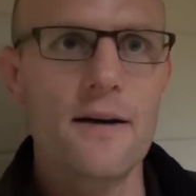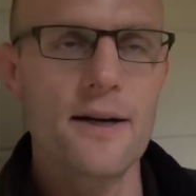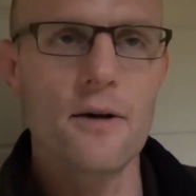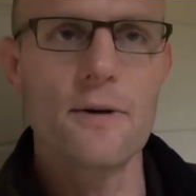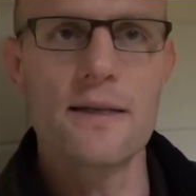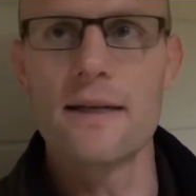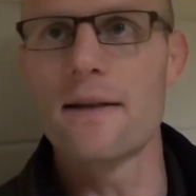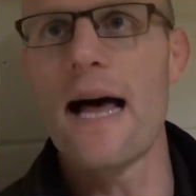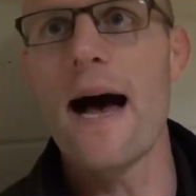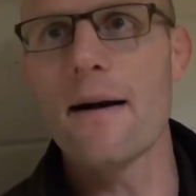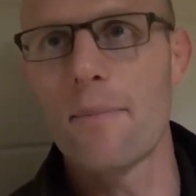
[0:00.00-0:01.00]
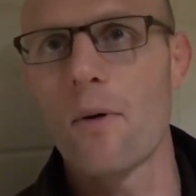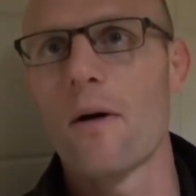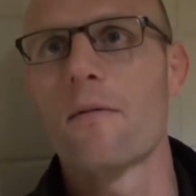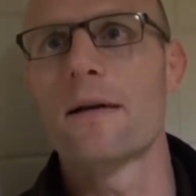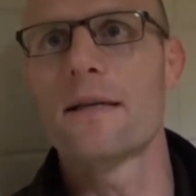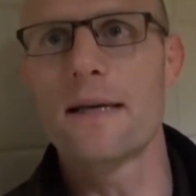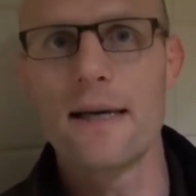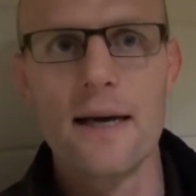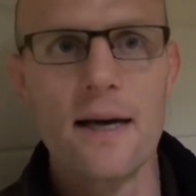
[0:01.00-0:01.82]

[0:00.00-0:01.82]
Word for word: You know, we see Lockport, we see